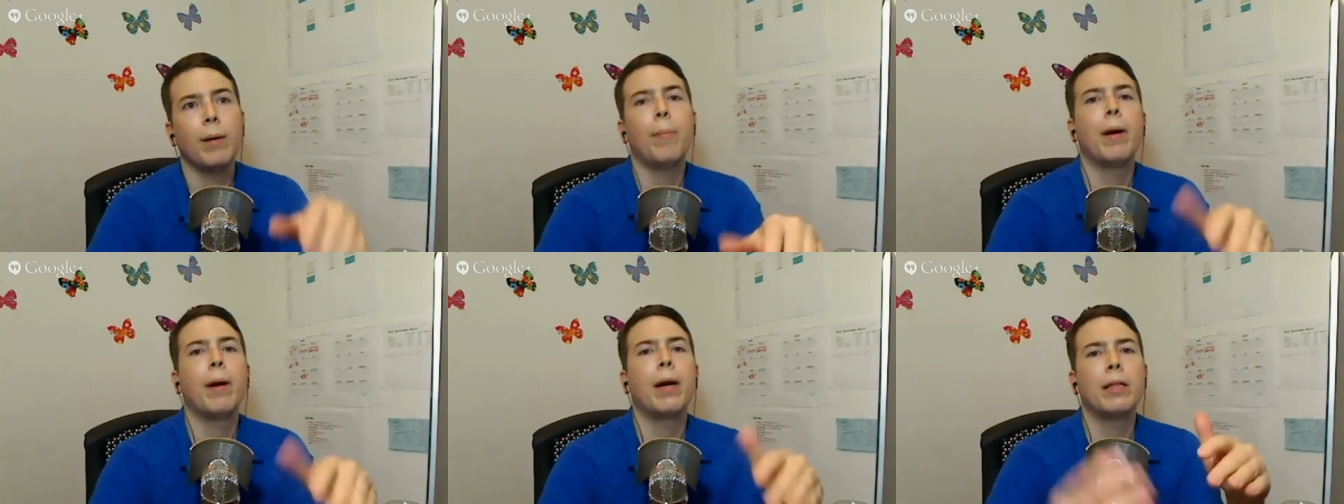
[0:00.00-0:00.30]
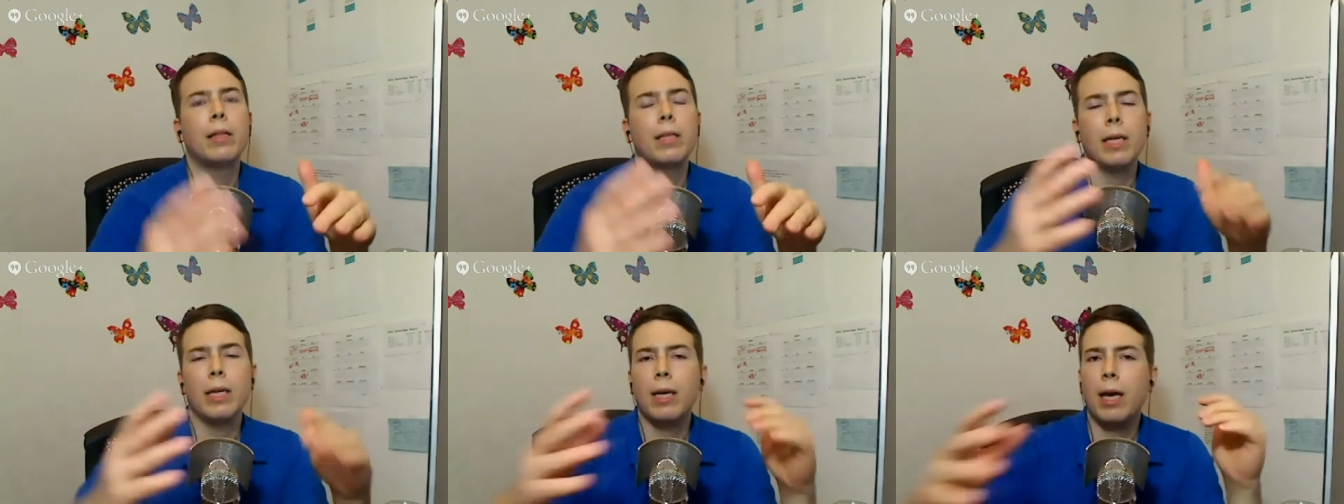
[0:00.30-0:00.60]
But
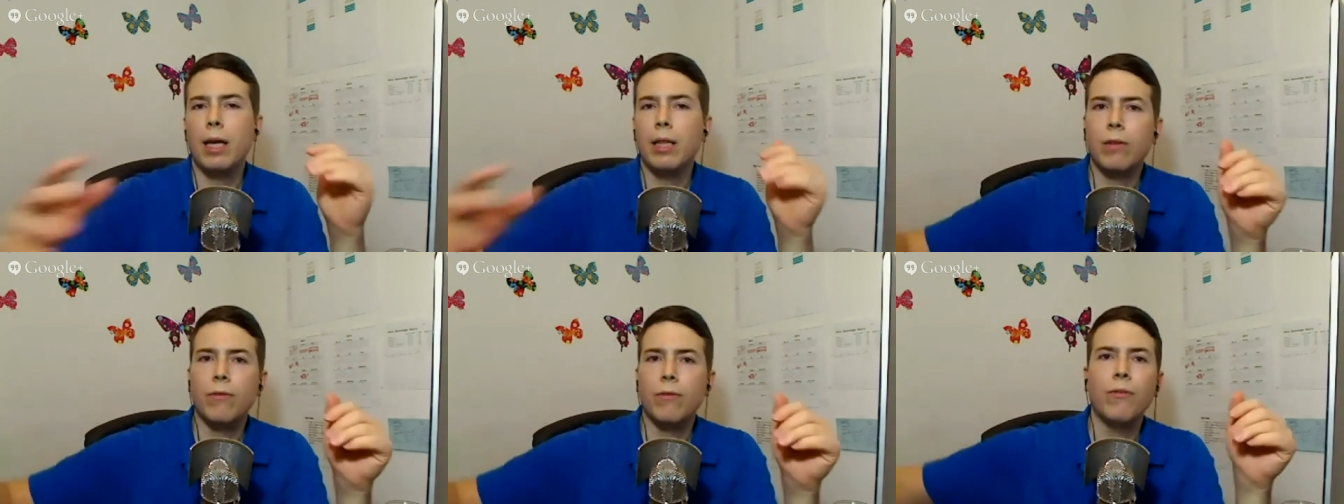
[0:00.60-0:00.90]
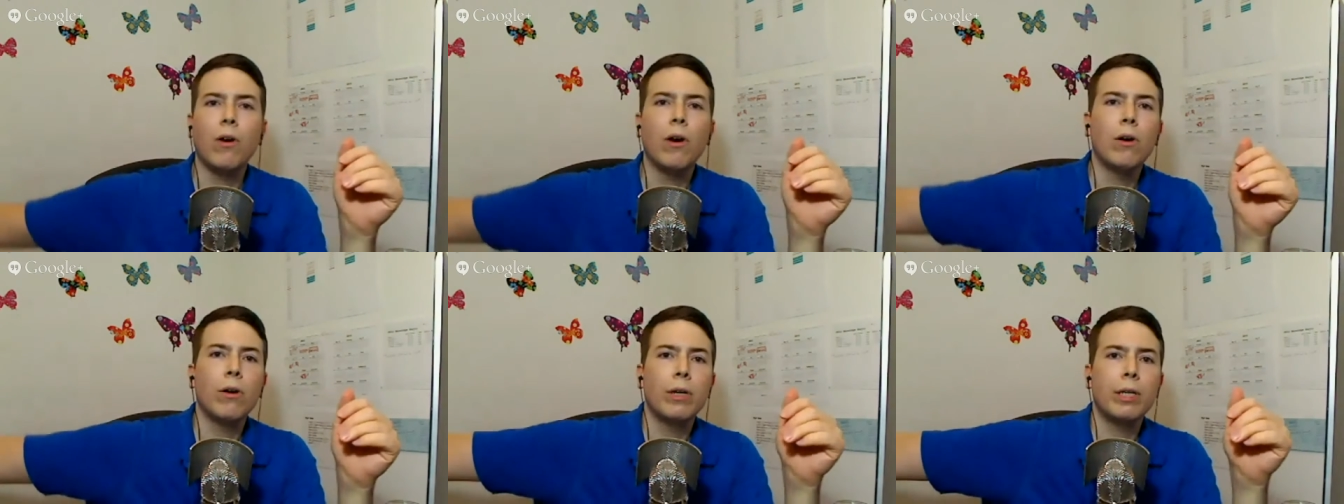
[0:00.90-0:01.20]
at the
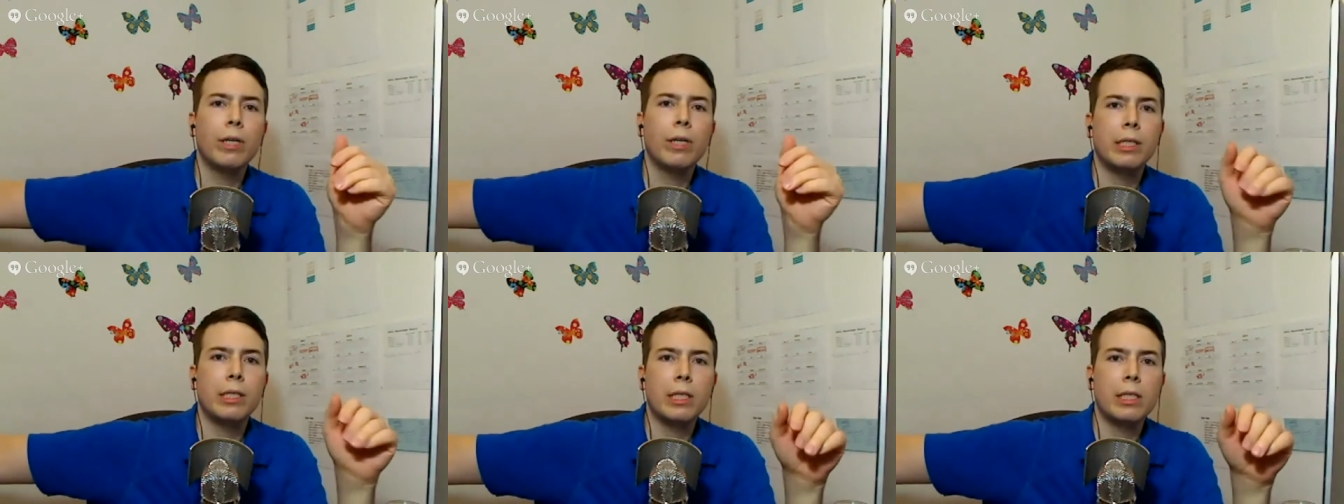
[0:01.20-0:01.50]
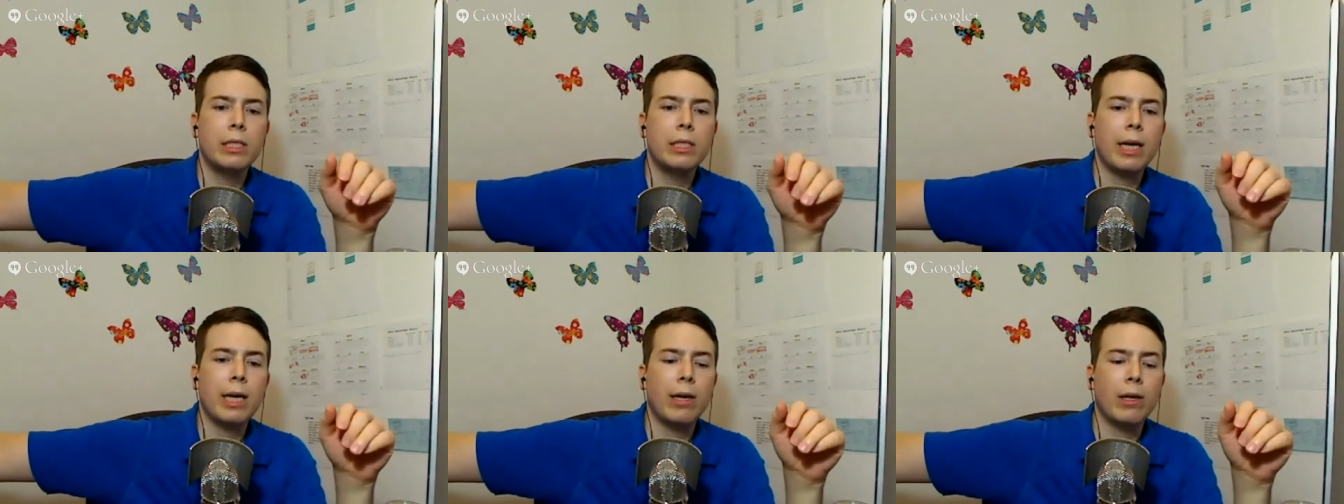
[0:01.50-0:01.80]
far end of
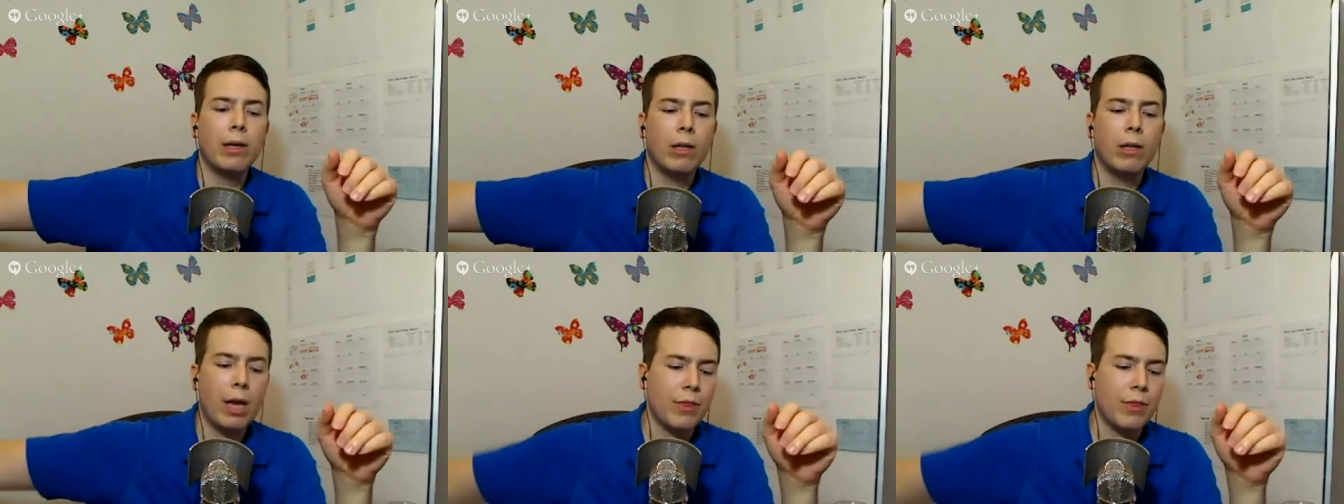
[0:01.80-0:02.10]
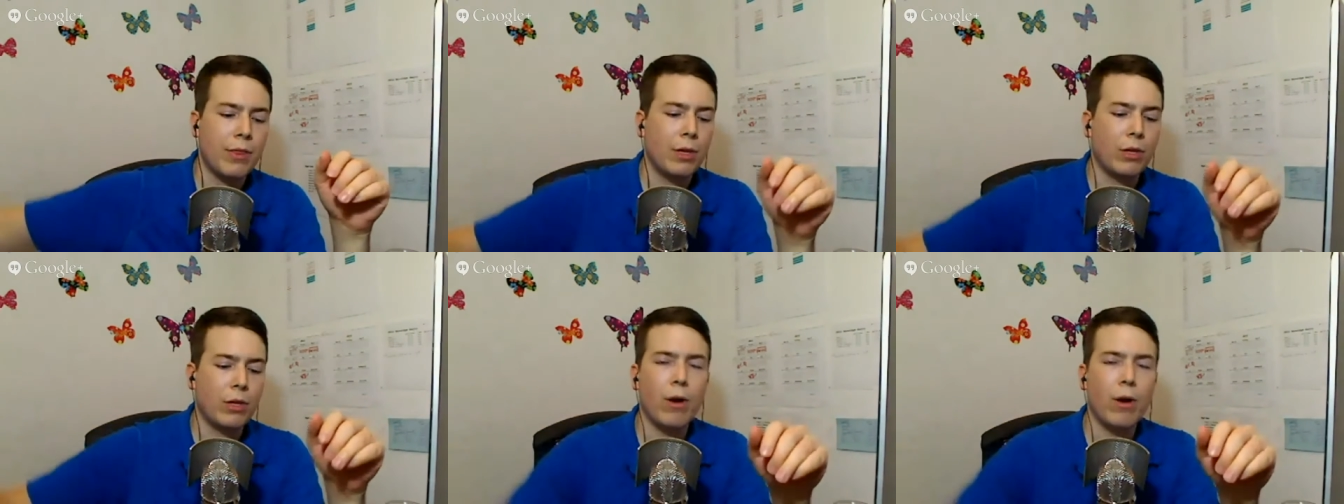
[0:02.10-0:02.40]
the tail, I
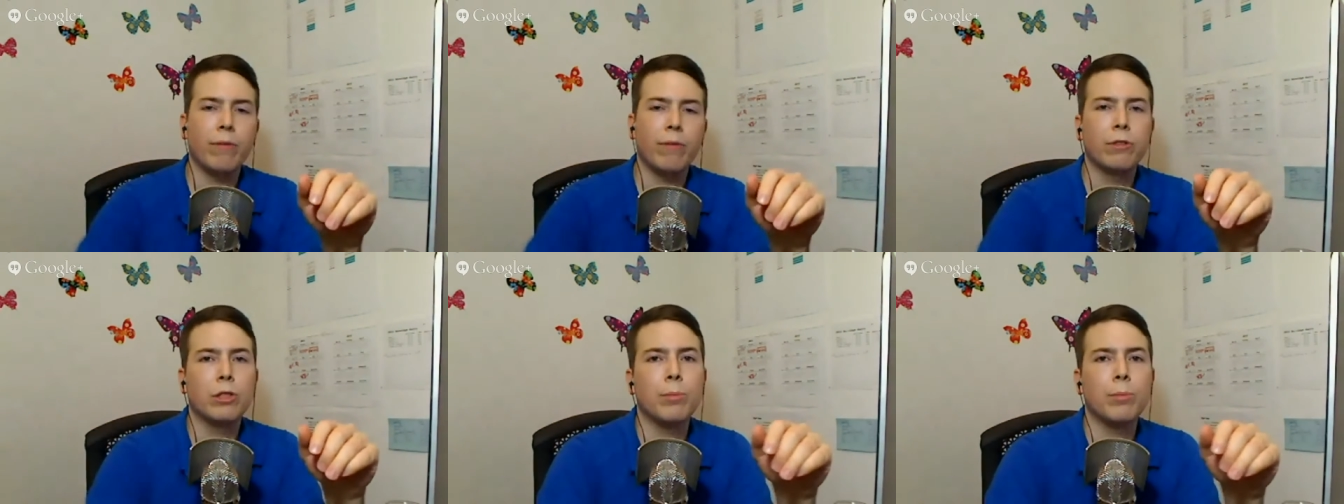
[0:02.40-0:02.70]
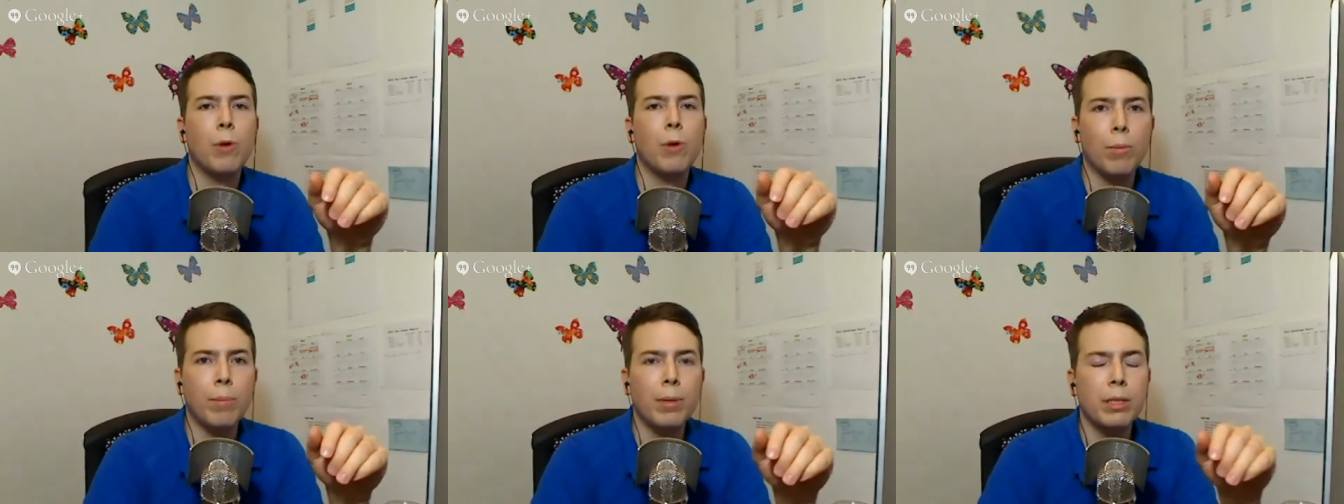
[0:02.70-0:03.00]
think you have
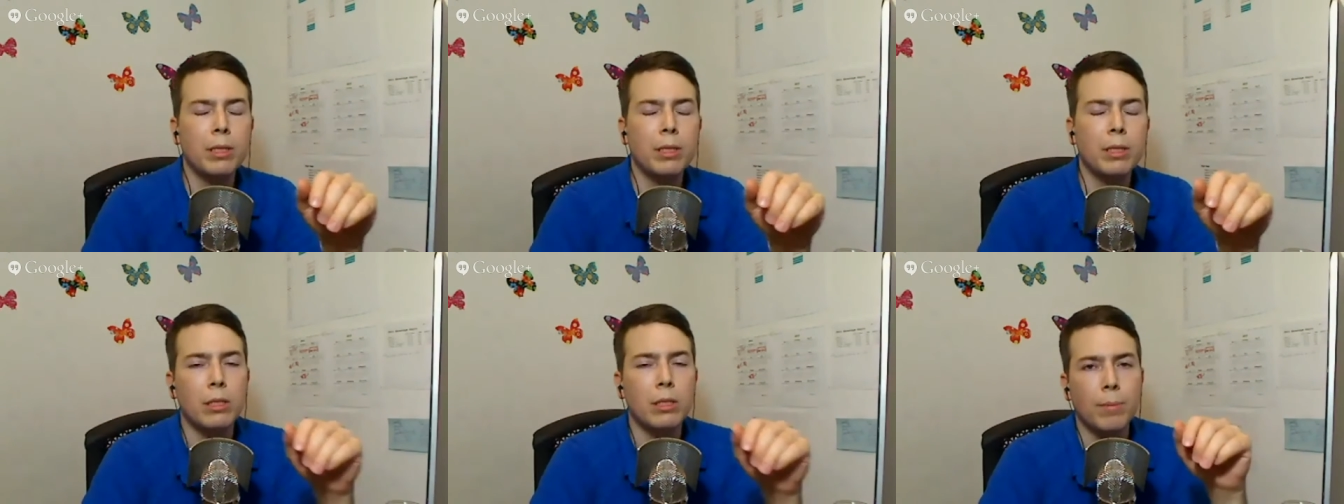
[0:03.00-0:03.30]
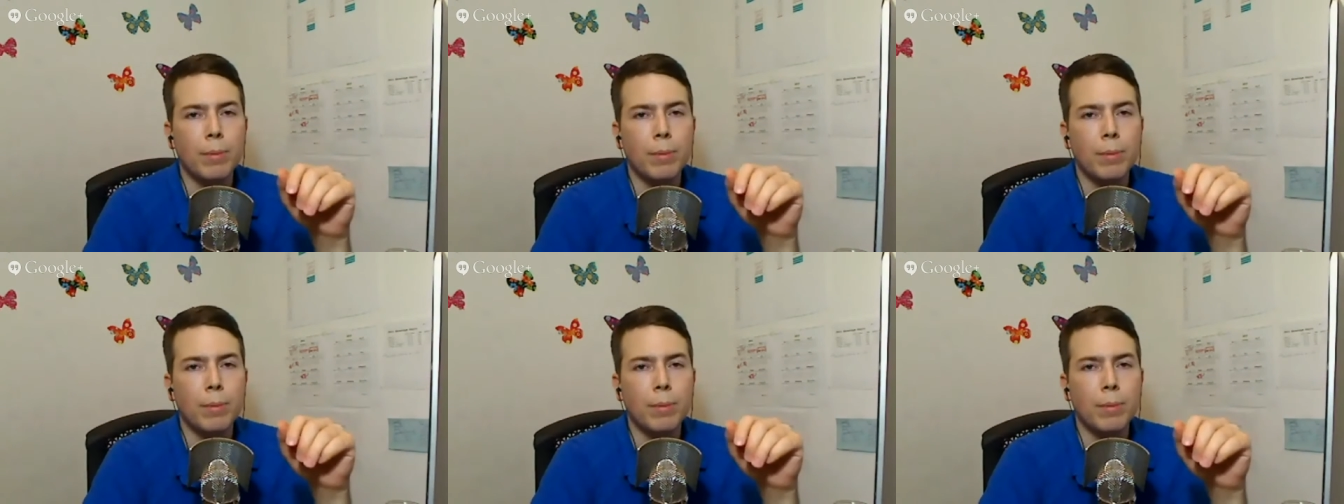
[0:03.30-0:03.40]
small business